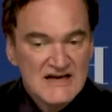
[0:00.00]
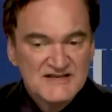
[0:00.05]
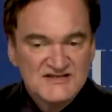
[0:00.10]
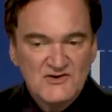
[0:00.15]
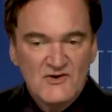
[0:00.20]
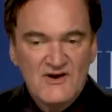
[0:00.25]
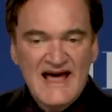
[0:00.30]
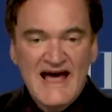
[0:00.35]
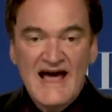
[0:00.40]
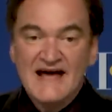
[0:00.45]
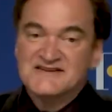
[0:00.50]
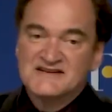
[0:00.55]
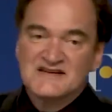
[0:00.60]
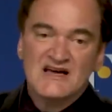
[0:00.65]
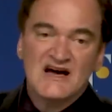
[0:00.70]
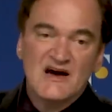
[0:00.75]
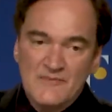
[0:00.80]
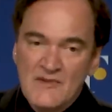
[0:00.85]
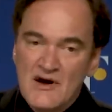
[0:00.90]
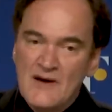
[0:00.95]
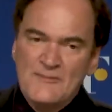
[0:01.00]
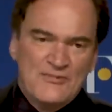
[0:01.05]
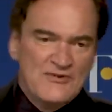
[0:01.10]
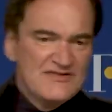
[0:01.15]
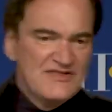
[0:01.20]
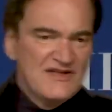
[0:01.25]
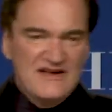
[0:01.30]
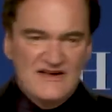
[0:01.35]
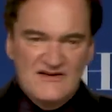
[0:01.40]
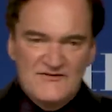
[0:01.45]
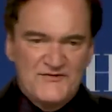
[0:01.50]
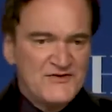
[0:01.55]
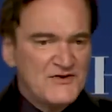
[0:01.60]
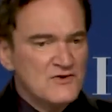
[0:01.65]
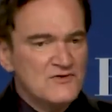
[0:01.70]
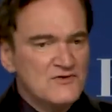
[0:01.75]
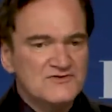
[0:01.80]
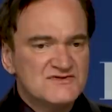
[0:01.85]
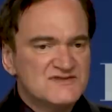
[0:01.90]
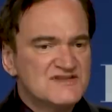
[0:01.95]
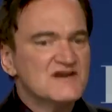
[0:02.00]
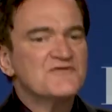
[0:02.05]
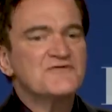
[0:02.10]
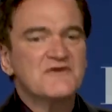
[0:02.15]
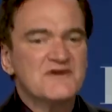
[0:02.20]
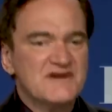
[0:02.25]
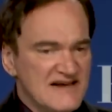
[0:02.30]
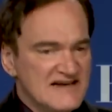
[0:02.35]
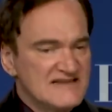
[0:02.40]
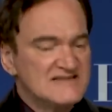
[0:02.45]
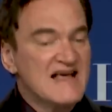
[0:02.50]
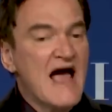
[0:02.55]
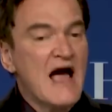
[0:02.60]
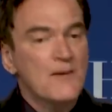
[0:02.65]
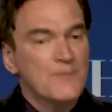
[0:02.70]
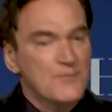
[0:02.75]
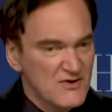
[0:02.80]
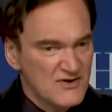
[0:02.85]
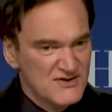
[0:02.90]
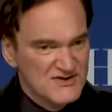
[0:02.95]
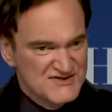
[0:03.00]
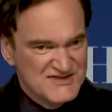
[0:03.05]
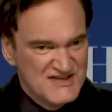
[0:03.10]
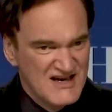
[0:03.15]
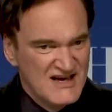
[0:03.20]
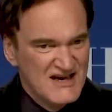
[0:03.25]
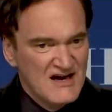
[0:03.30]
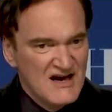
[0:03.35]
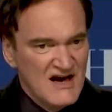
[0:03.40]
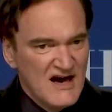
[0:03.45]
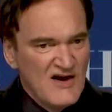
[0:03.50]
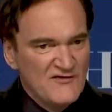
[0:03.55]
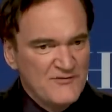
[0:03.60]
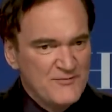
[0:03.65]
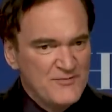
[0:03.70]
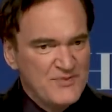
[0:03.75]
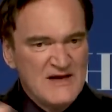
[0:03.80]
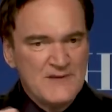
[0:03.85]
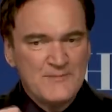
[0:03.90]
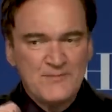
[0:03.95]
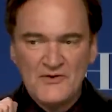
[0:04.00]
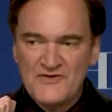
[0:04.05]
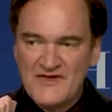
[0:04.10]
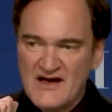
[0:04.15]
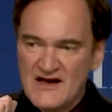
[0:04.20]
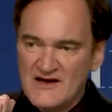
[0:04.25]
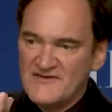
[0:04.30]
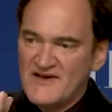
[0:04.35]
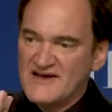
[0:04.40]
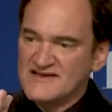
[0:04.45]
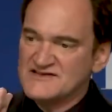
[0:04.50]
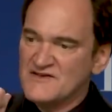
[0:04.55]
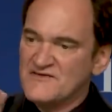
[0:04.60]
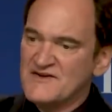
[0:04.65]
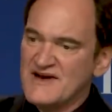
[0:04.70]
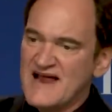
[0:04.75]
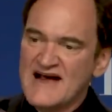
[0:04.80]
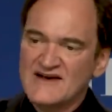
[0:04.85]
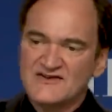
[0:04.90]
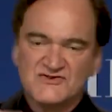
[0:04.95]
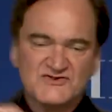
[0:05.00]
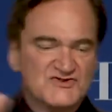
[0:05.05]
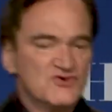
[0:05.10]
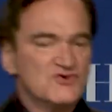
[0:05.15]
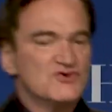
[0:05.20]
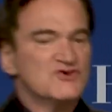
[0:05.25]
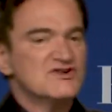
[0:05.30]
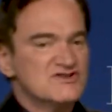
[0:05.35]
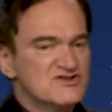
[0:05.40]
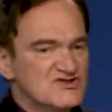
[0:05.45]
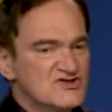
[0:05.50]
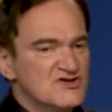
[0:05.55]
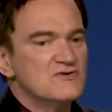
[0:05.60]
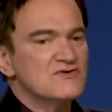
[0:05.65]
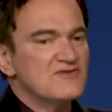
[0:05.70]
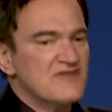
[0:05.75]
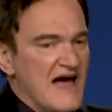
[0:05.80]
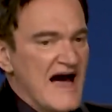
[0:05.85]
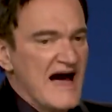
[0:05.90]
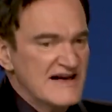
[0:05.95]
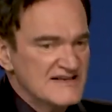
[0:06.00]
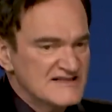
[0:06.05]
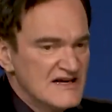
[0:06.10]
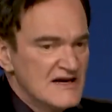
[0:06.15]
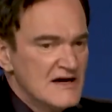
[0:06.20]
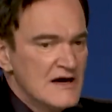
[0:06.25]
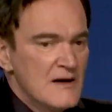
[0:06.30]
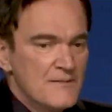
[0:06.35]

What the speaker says: So I had to come up with like a few different examples of people that have different actors who could do that.